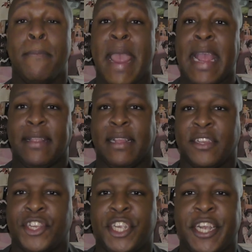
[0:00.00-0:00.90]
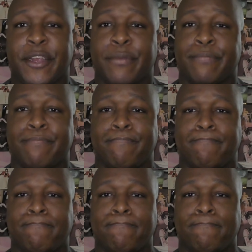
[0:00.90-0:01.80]
made it to this year.
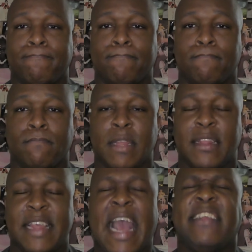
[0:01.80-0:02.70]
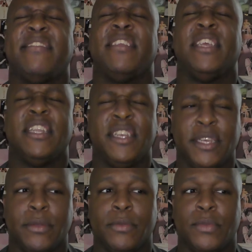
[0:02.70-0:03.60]
That is the good
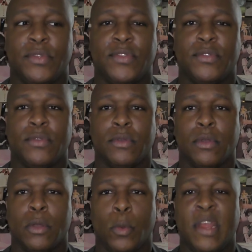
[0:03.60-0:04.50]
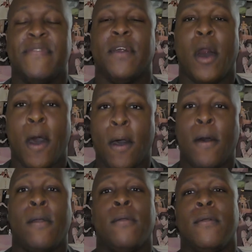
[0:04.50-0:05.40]
news. We've
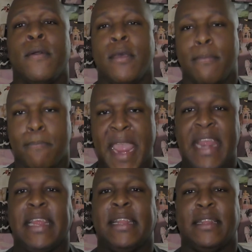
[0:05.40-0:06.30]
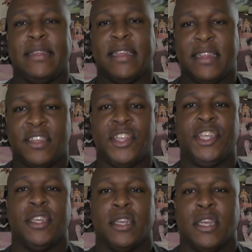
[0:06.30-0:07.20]
all made it to this
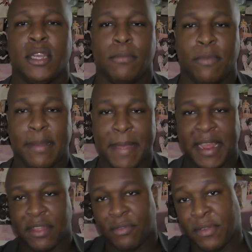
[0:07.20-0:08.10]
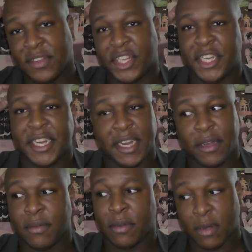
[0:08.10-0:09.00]
year. We made it through this
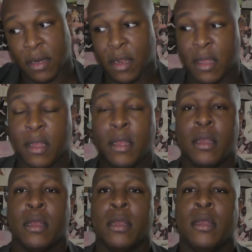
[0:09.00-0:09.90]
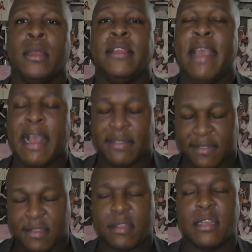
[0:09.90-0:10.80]
year.
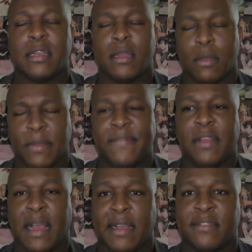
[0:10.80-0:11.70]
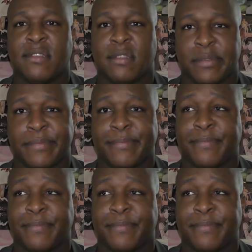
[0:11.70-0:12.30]
Yes, we've lost.